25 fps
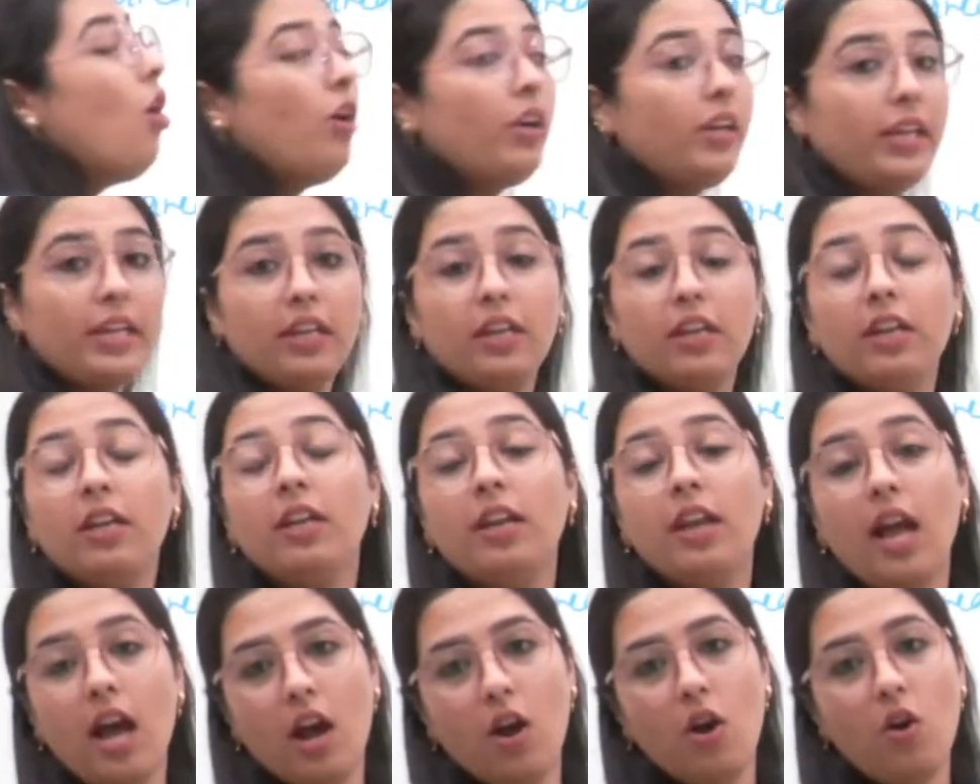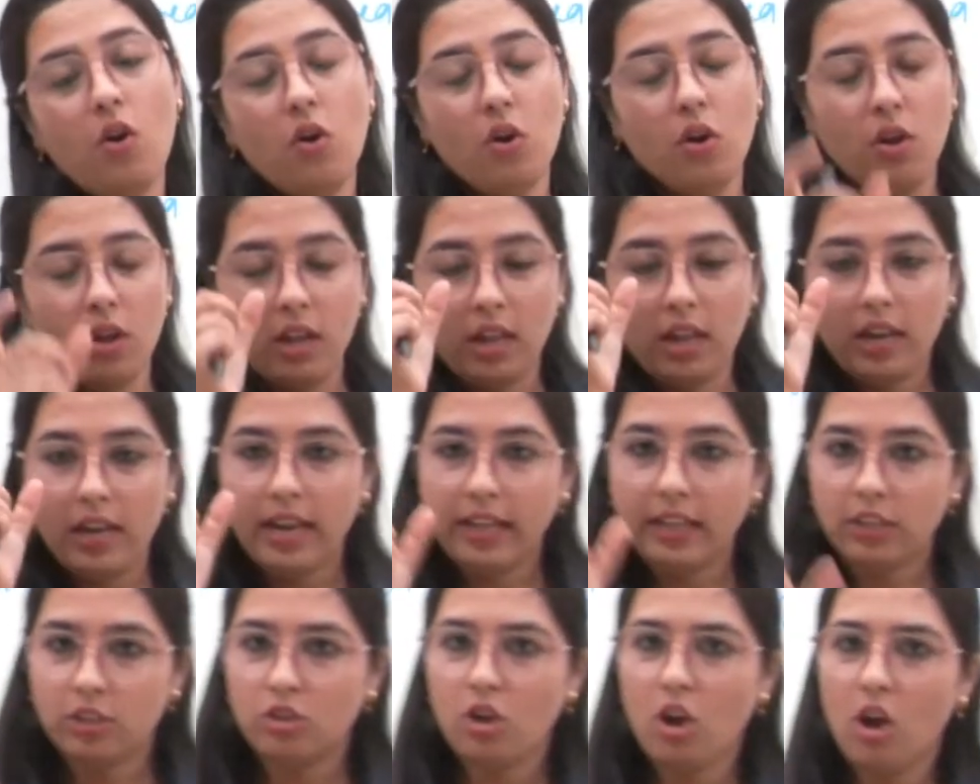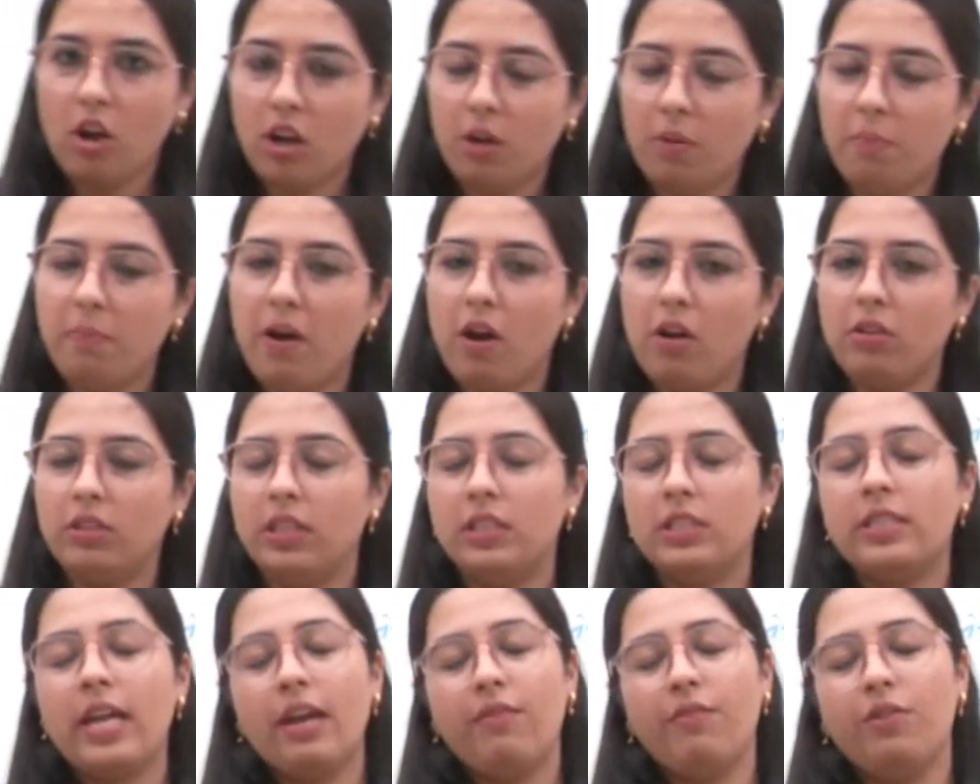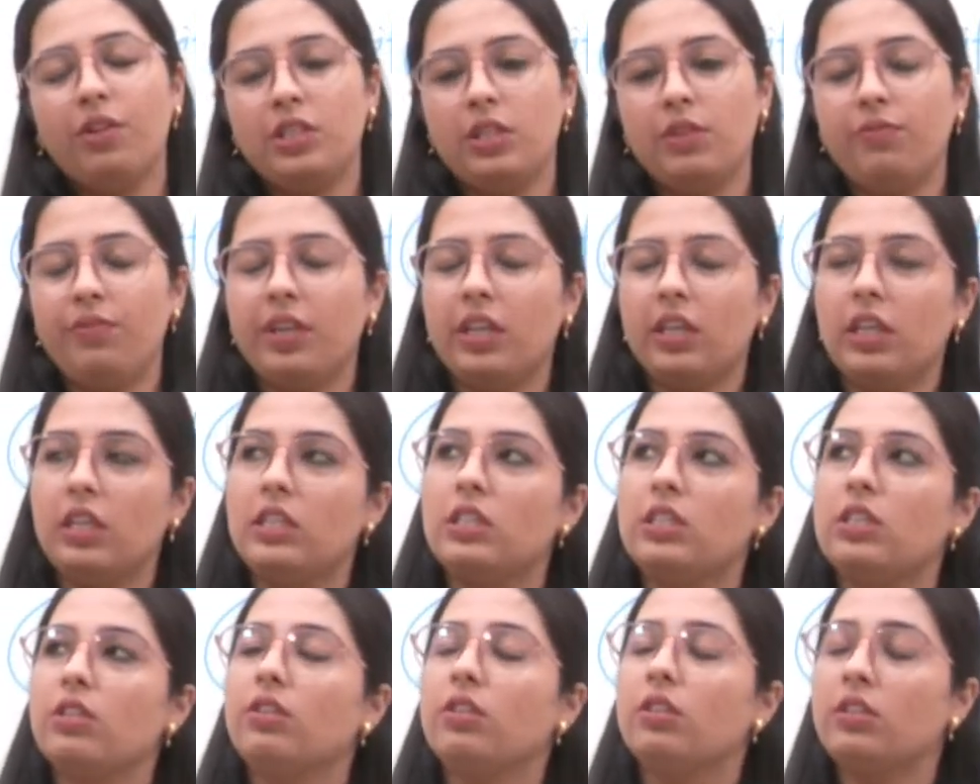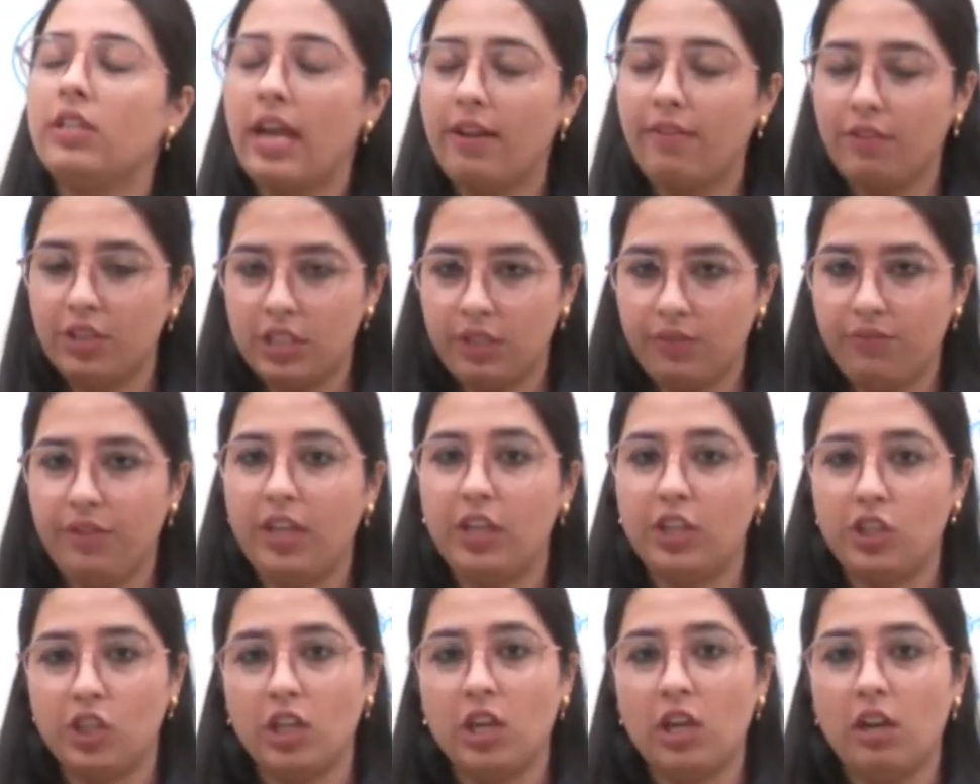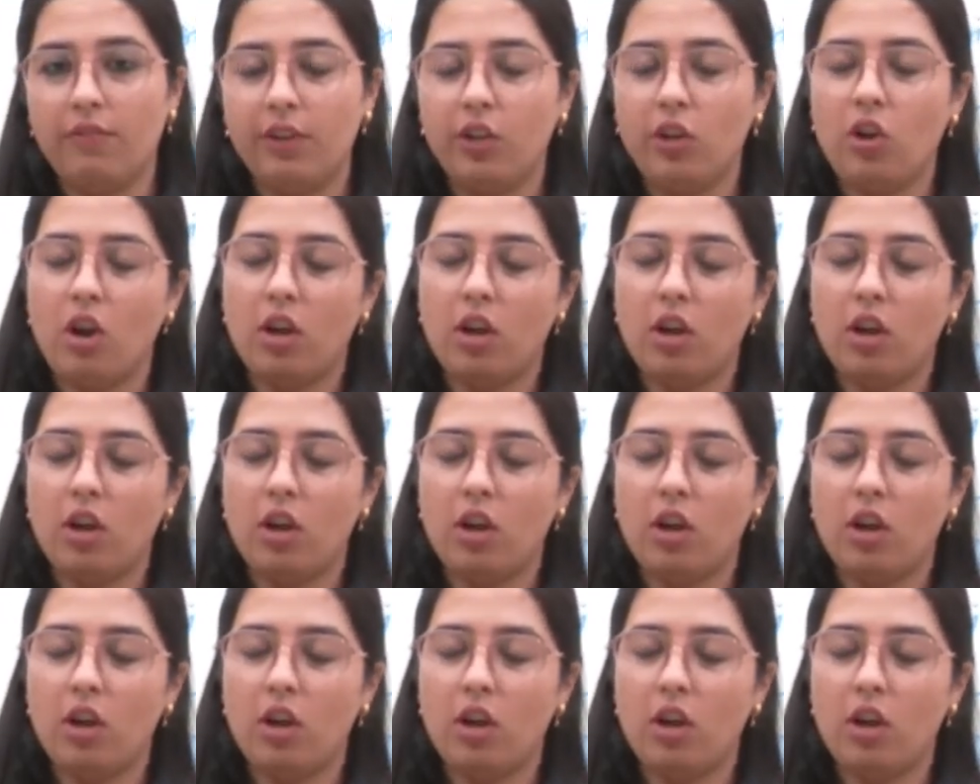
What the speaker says: Okay, now let's talk about this diversification in living